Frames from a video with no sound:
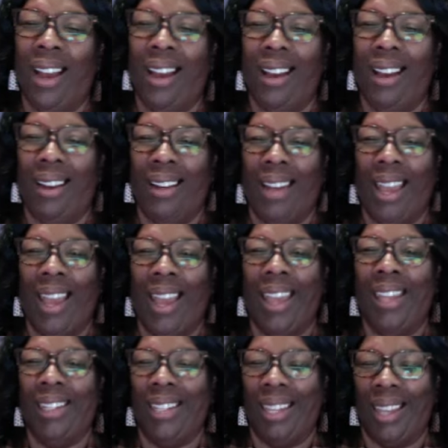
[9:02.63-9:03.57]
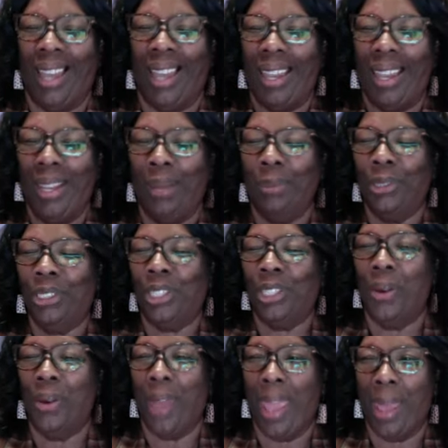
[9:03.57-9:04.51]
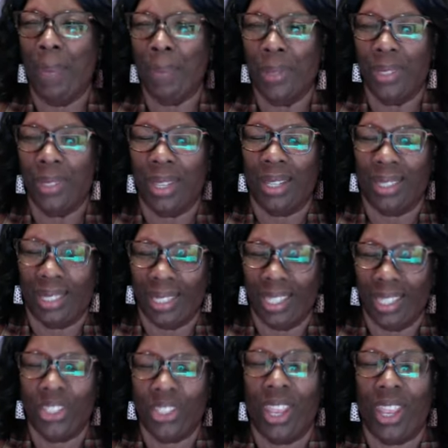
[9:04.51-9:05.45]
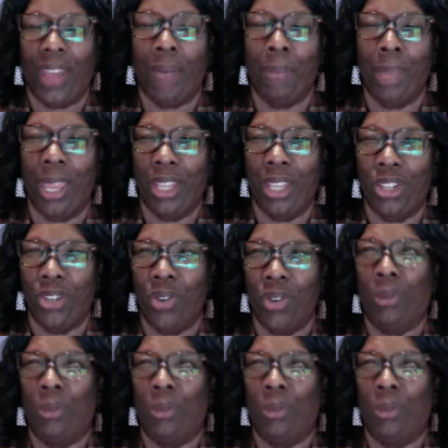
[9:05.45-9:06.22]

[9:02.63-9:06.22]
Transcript: Uh, right. I like I am so happy again to have met you.